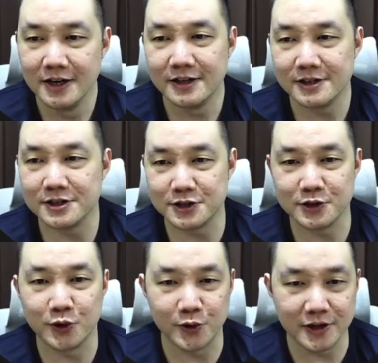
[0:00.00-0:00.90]

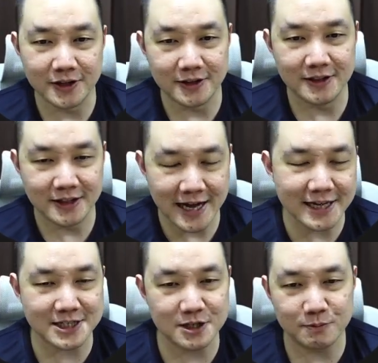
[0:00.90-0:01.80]
So
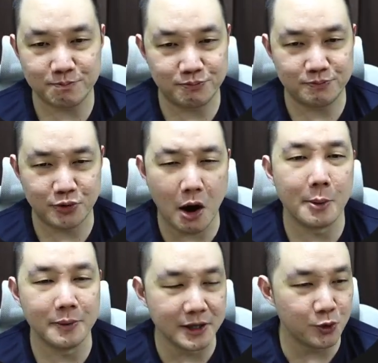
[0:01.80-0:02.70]
that's
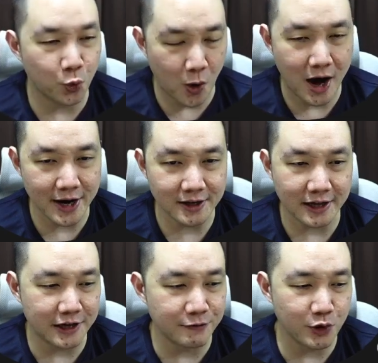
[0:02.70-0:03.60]
probably why, like,
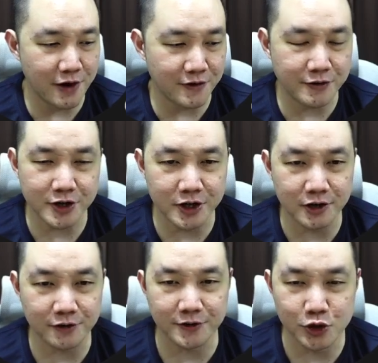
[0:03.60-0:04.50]
if you have ever heard
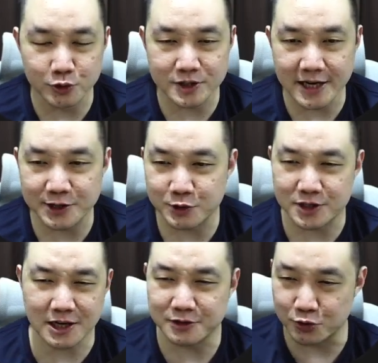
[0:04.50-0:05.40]
of a use case which
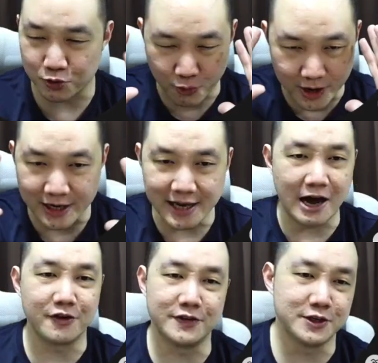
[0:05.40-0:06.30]
sounds really out
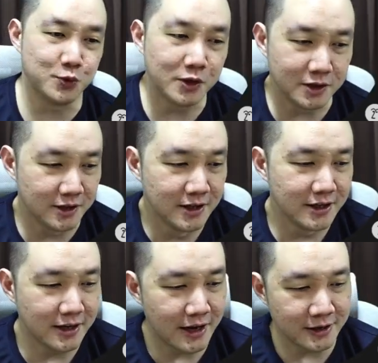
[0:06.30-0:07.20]
of this world,
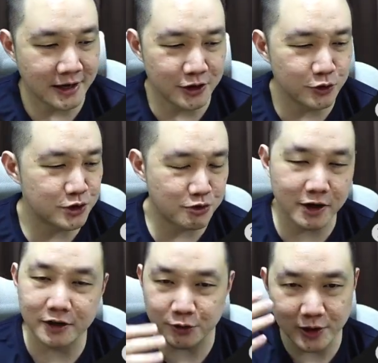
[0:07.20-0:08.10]
and you
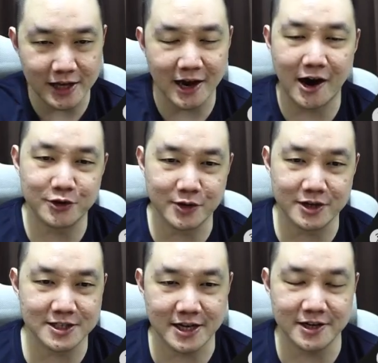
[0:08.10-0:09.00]
struggle really hard to
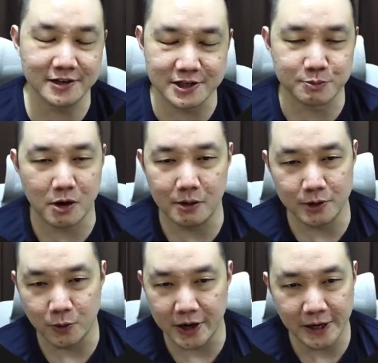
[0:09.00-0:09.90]
understand it, this is probably
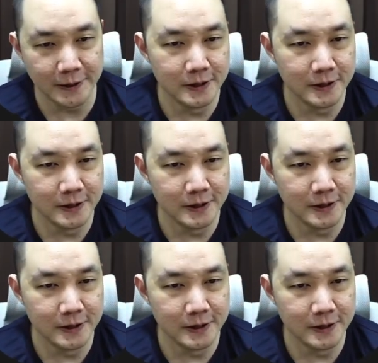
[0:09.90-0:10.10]
why.